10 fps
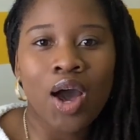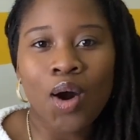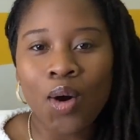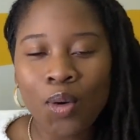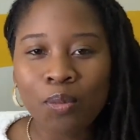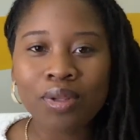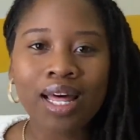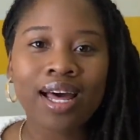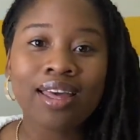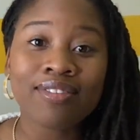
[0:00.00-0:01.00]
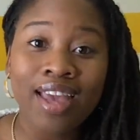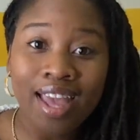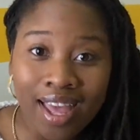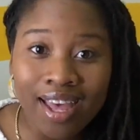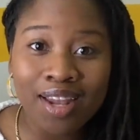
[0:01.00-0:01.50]
home life,
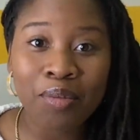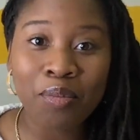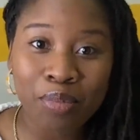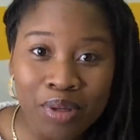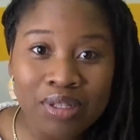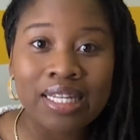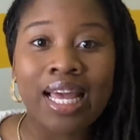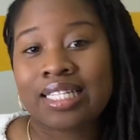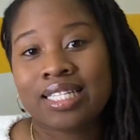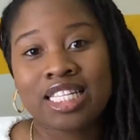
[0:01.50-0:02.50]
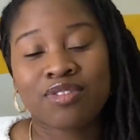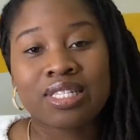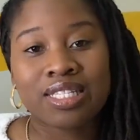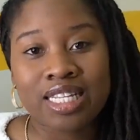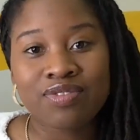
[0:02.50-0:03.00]
and building a successful
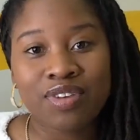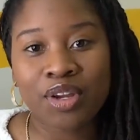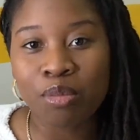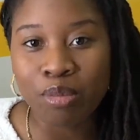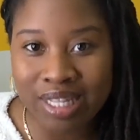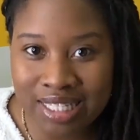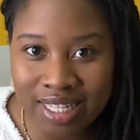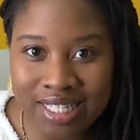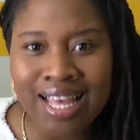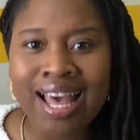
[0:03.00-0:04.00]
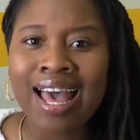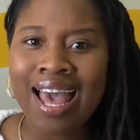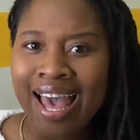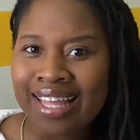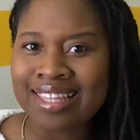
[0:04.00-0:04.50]
six-figure business
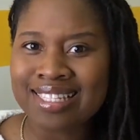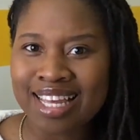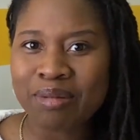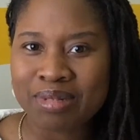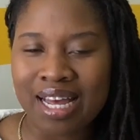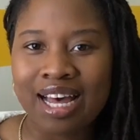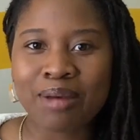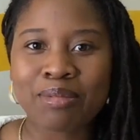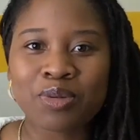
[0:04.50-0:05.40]
at the same time.